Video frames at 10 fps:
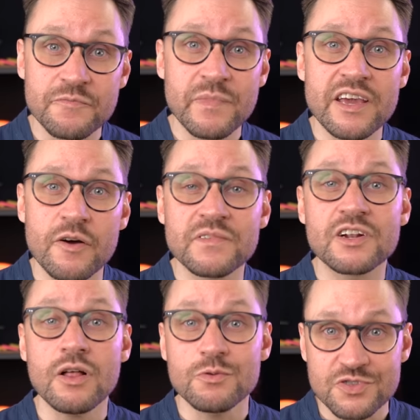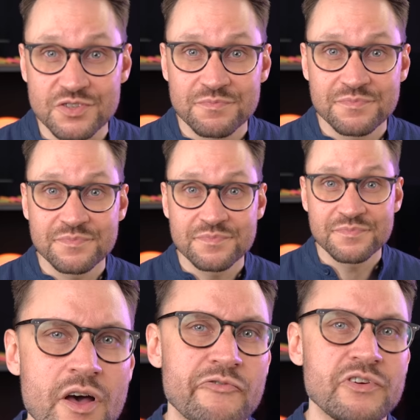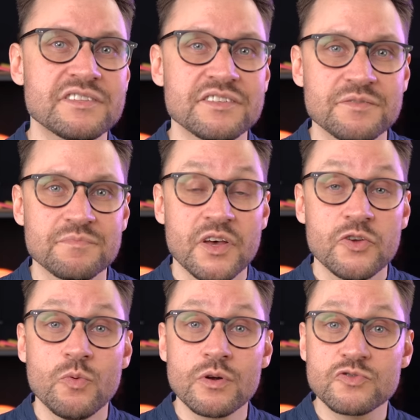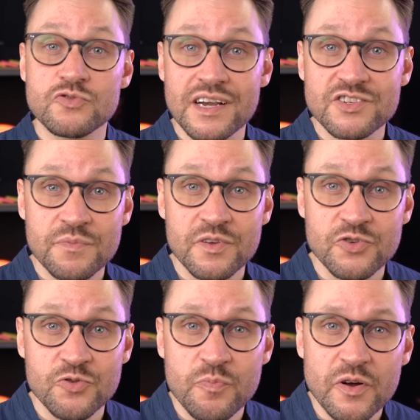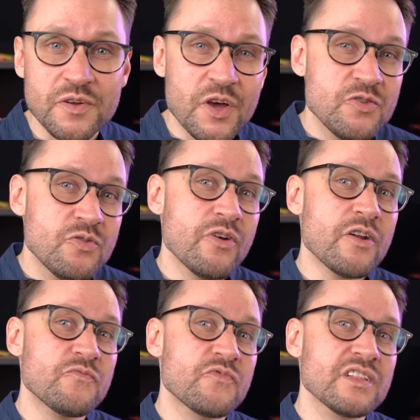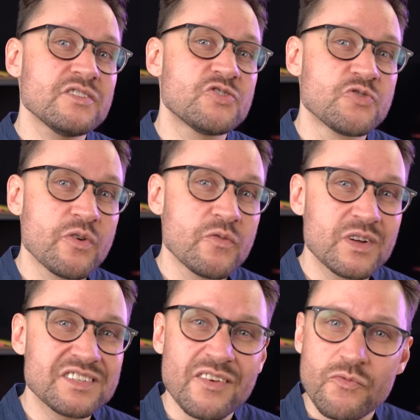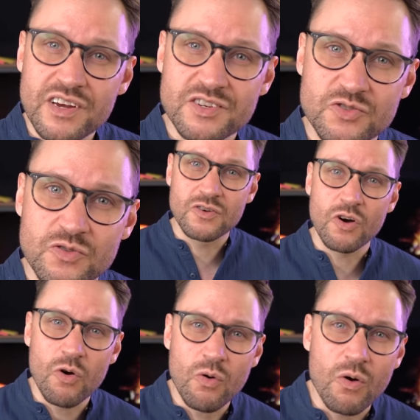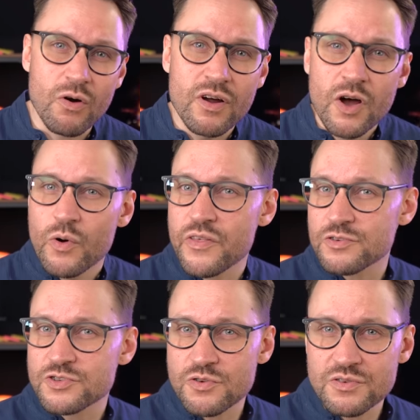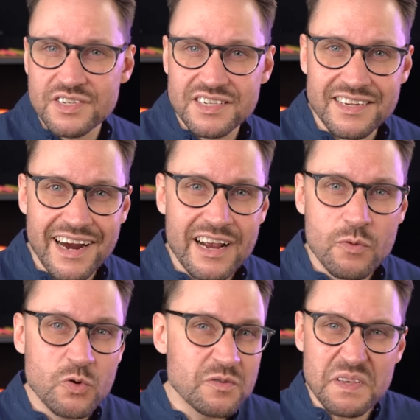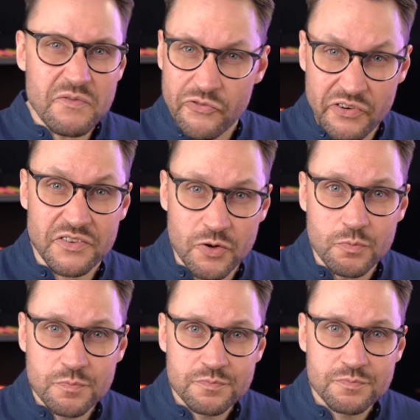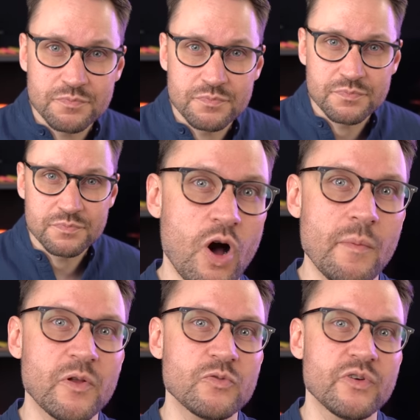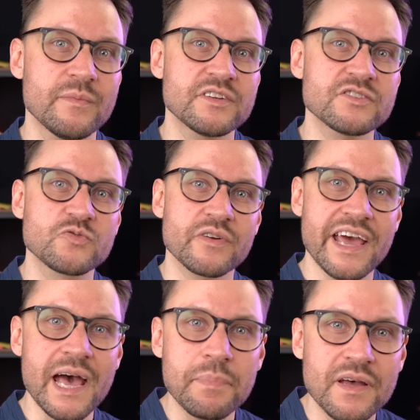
of makeup and clothes? So, for instance, you want to try something new, but you're not really sure in which direction to go or whether a certain style would even fit you. So you upload your images to an app